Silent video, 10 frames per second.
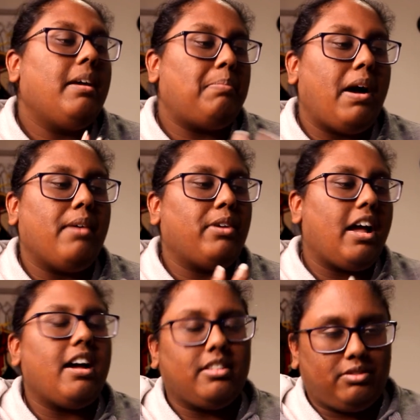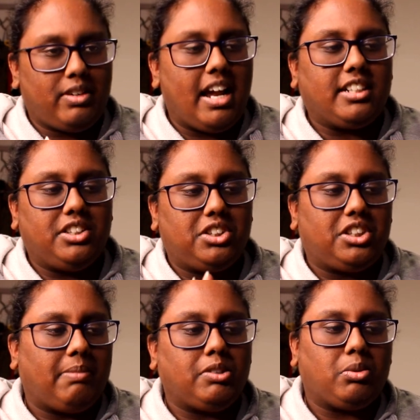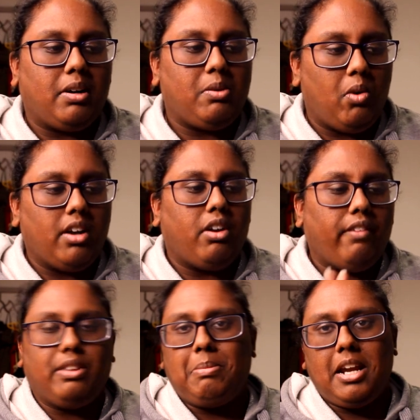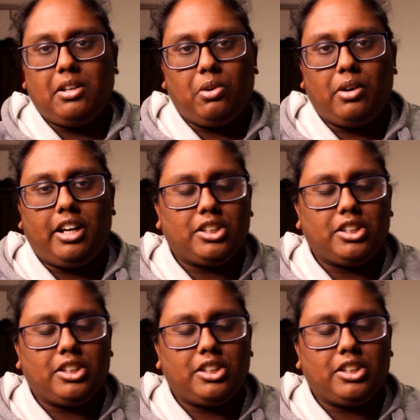But we are reacting to chapter 21 of The Mandalorian.